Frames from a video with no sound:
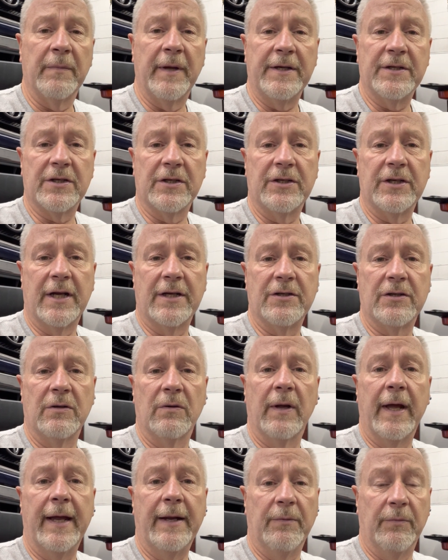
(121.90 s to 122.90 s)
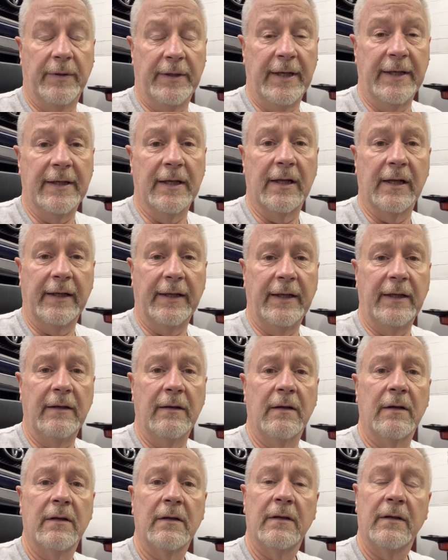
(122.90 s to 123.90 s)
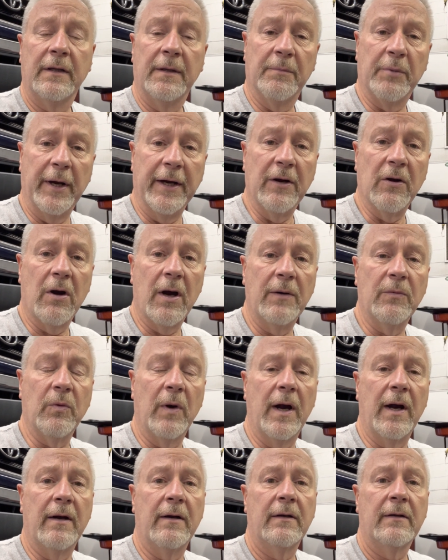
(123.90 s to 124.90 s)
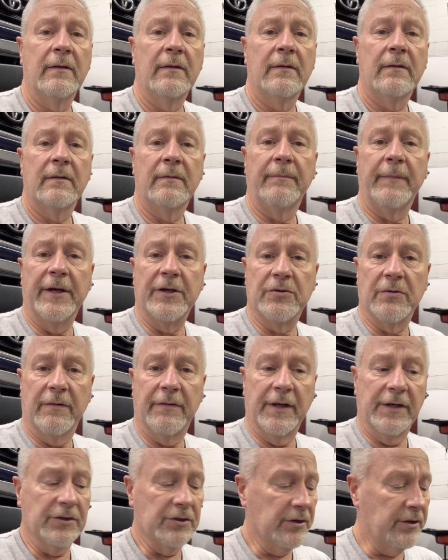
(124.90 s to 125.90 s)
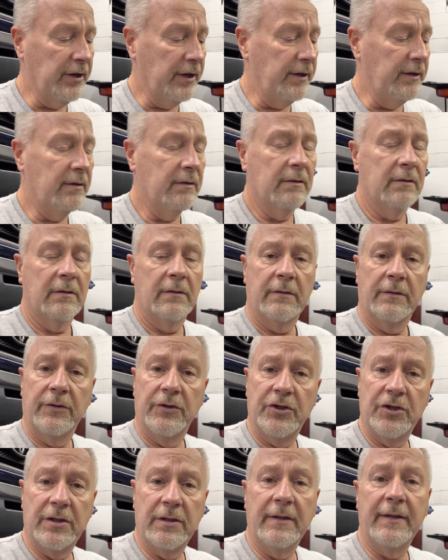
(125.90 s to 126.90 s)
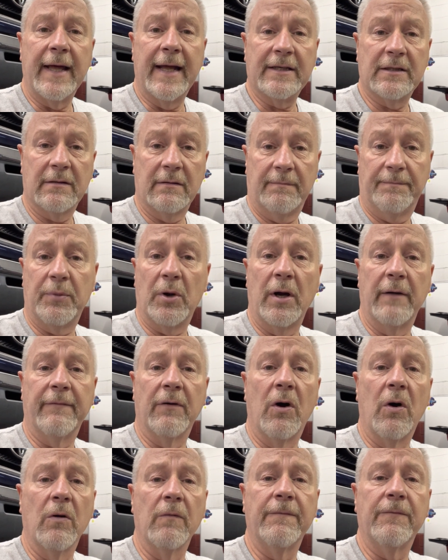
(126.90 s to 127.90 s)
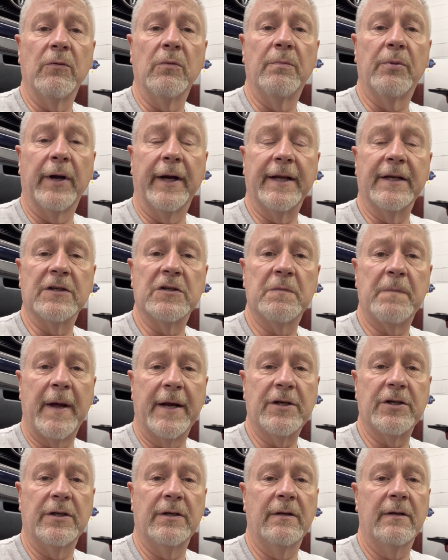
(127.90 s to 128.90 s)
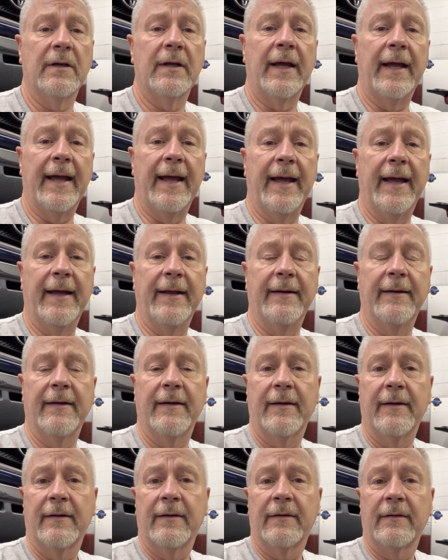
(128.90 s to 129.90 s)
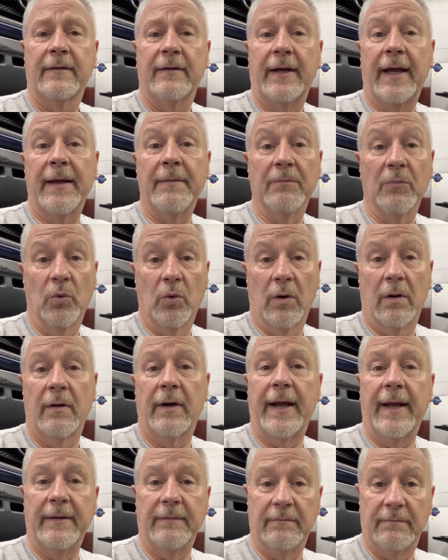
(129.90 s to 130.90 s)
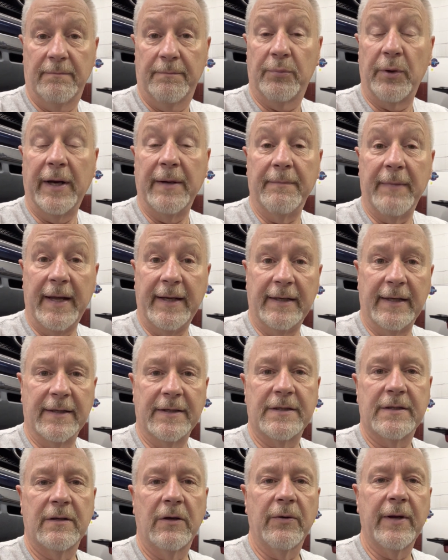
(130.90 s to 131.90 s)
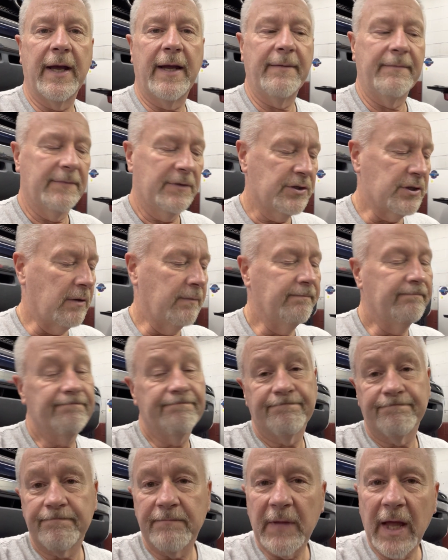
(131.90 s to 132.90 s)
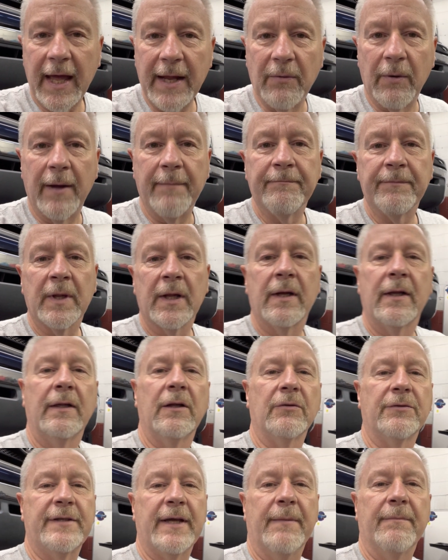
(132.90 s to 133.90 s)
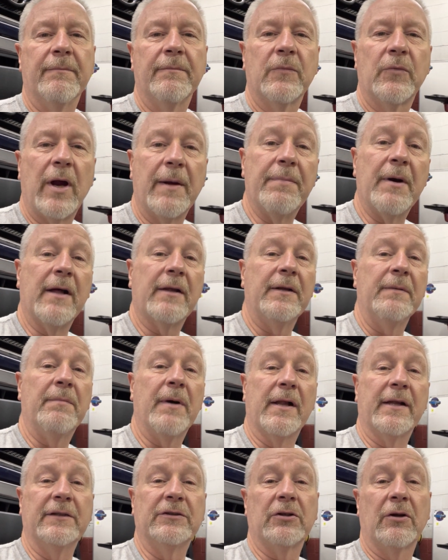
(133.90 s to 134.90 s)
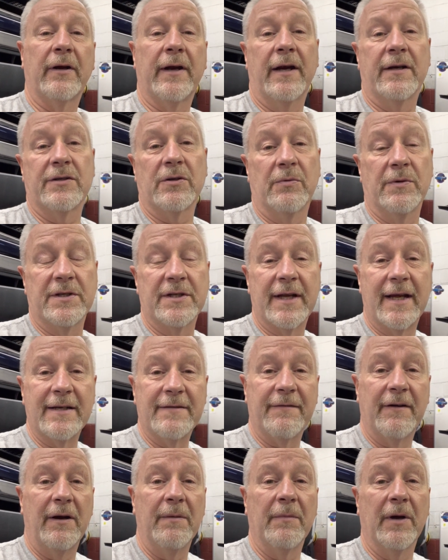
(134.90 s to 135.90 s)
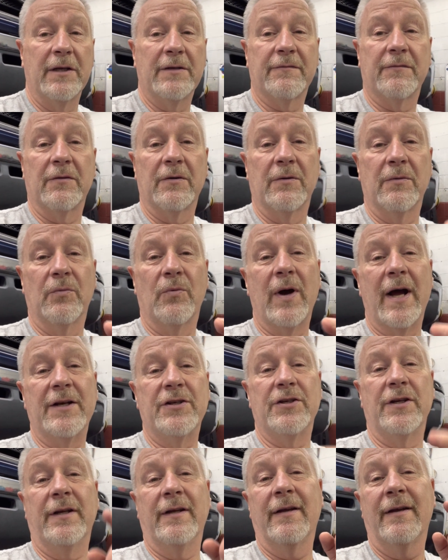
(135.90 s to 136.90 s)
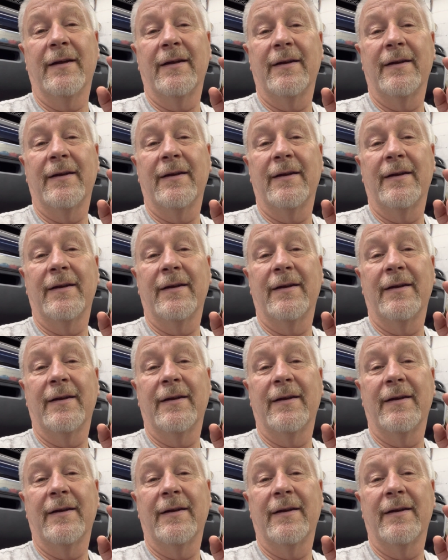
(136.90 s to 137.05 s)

may suggest to you, hey, we need to clean the brake hardware, make sure things are good. That's part of a whole full brake inspection and more, and brake maintenance, okay? So anyway, little tip. Greg Buckley, Buckley's Auto Care, as always. Thanks very much for watching.